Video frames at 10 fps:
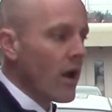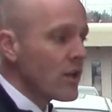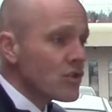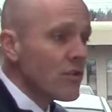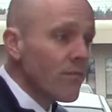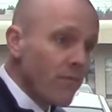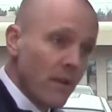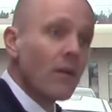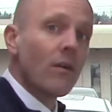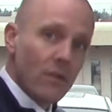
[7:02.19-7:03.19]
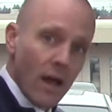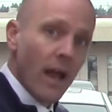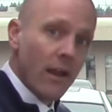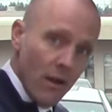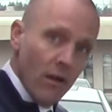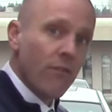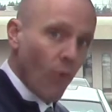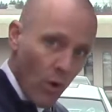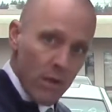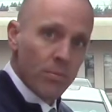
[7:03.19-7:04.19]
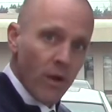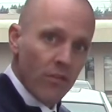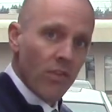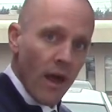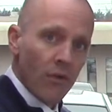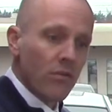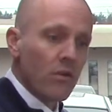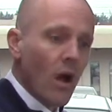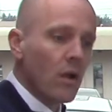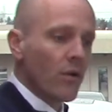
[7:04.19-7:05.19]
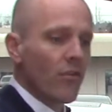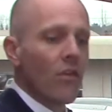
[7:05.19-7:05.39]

It should feel like $40,000+,